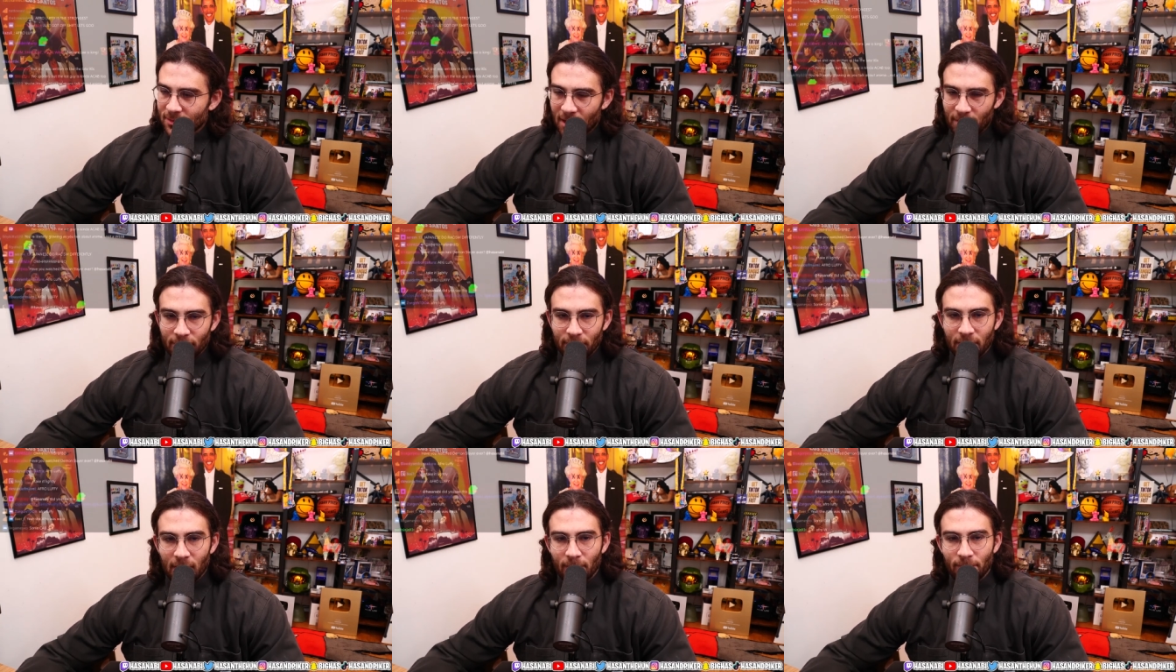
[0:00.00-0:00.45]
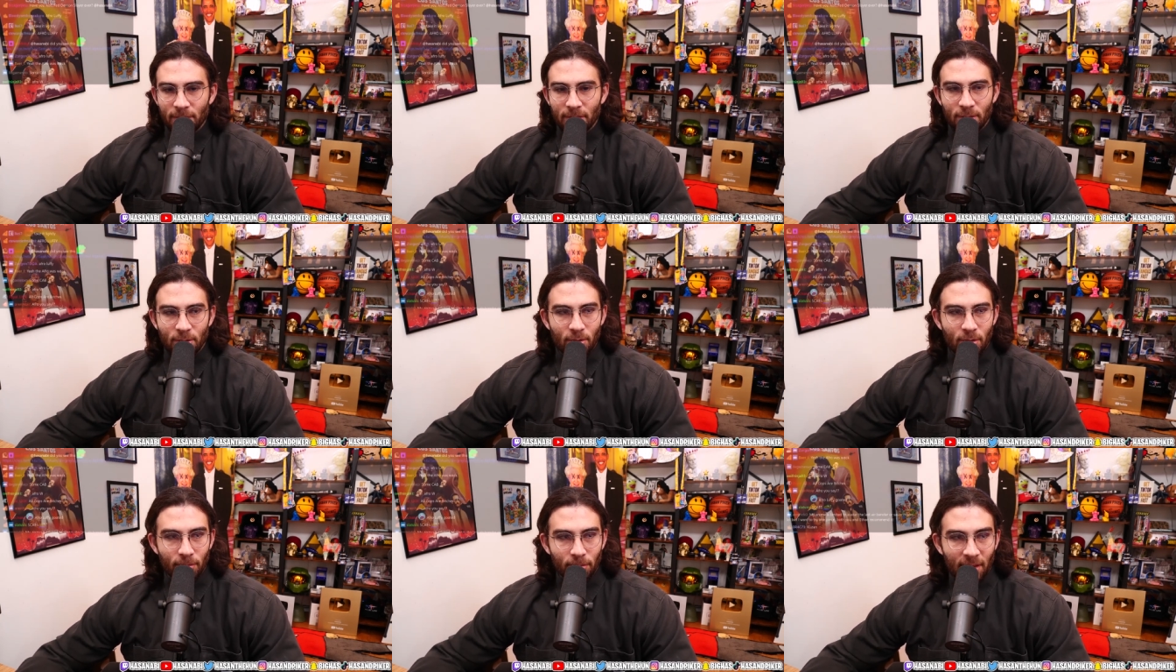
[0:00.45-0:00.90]
I mean, that'd be
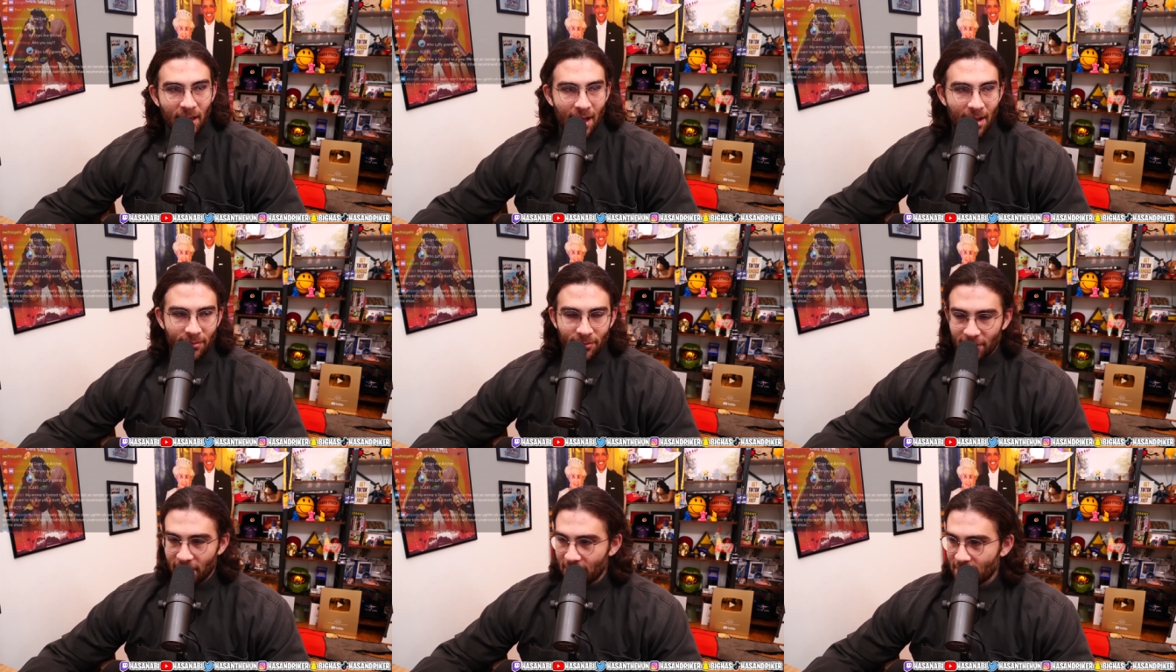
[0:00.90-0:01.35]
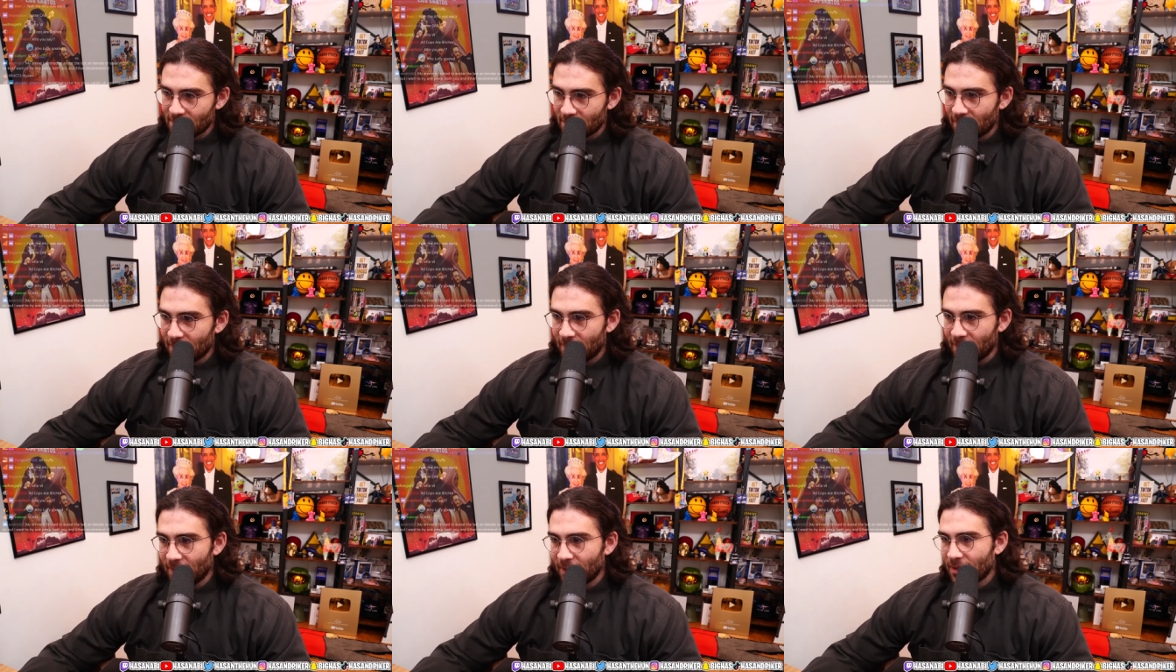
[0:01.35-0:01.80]
doing blackface,
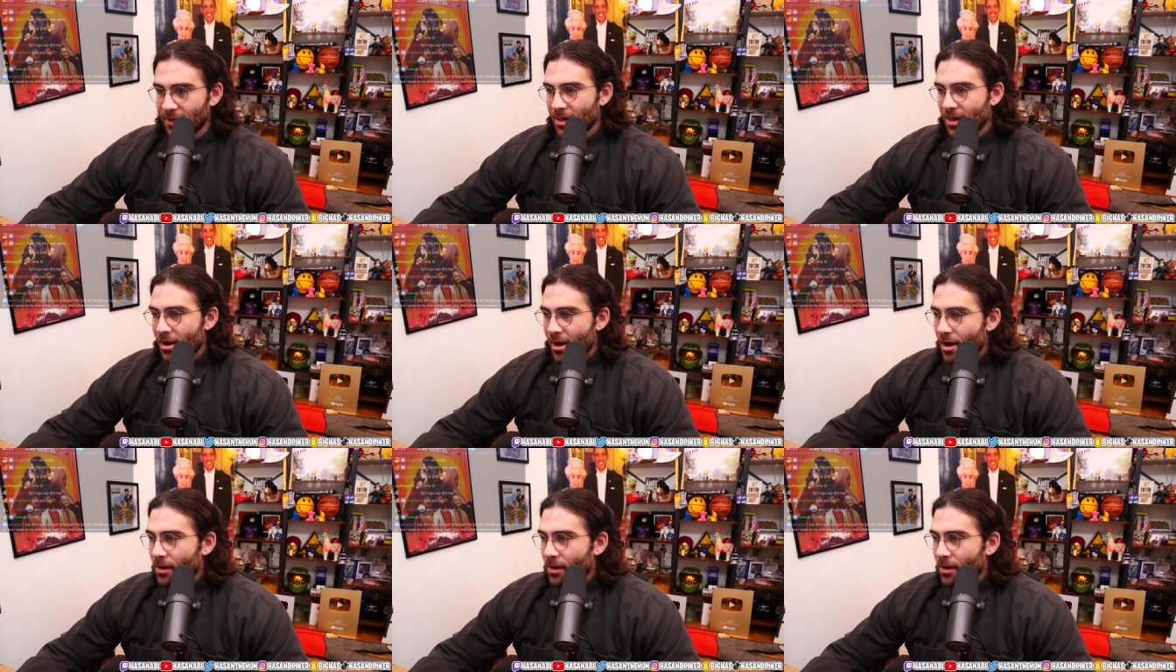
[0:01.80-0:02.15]
I think.